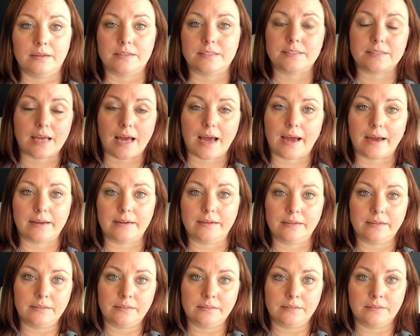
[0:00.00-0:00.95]

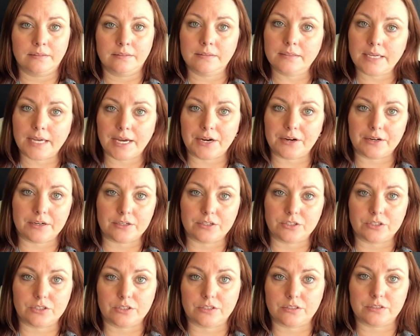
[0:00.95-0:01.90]
side
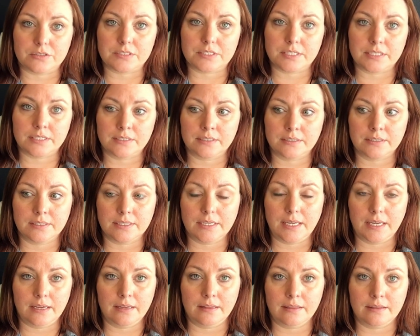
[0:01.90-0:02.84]
characters
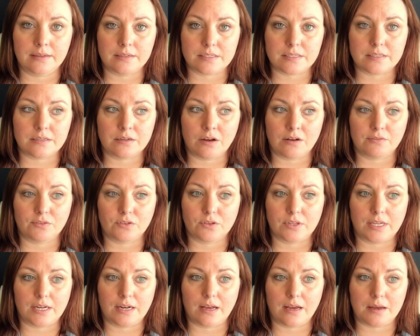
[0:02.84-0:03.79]
in this novel
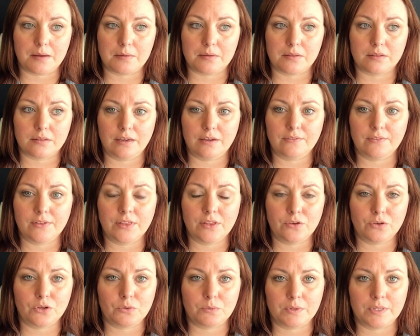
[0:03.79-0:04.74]
that even
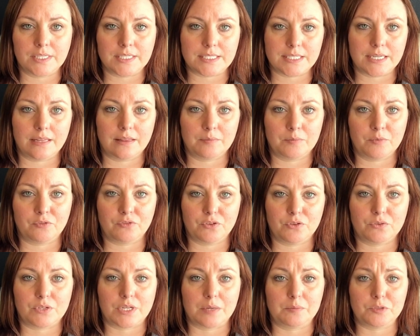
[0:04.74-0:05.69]
though you only see them a
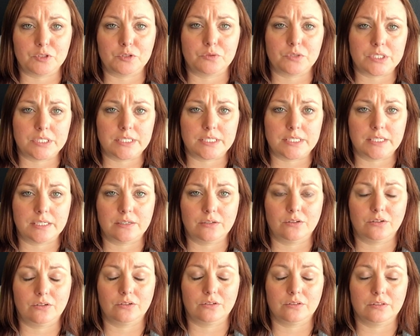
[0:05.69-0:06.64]
few times, you
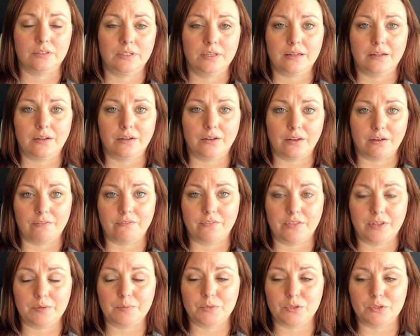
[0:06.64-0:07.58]
still
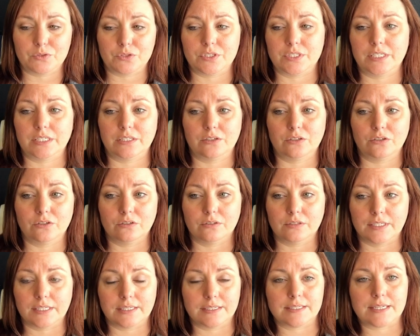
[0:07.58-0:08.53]
love them, you
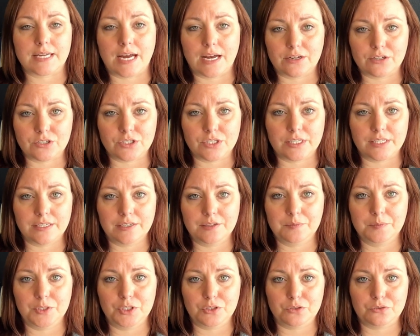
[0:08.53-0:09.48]
still get attached to
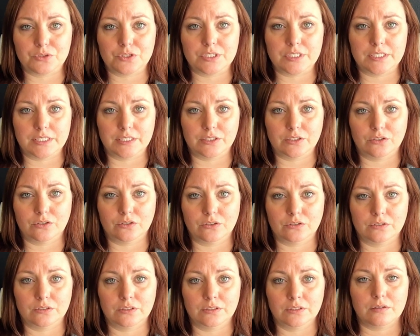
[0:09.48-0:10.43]
them, and you
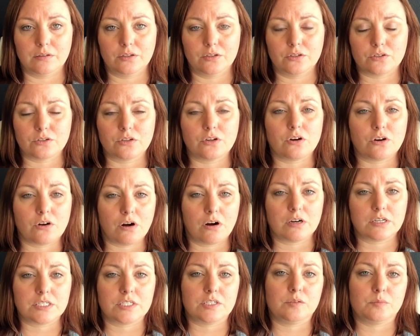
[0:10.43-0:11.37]
still, your
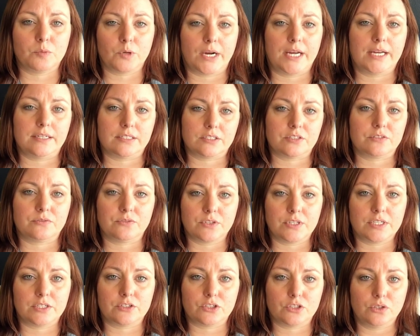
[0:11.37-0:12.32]
heart still breaks for
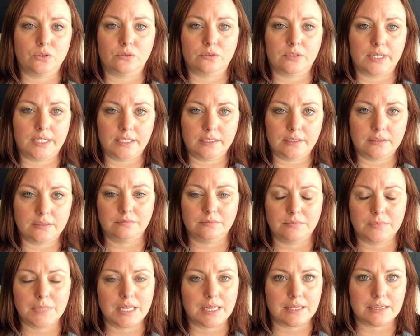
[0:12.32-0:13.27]
their story.
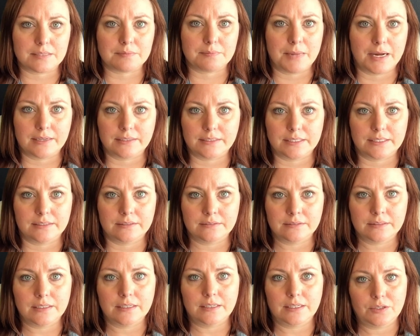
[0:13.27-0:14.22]
At least mine did,
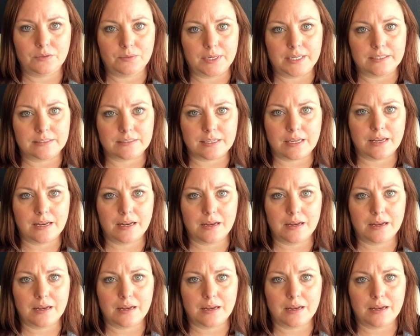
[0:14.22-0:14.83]
anyways.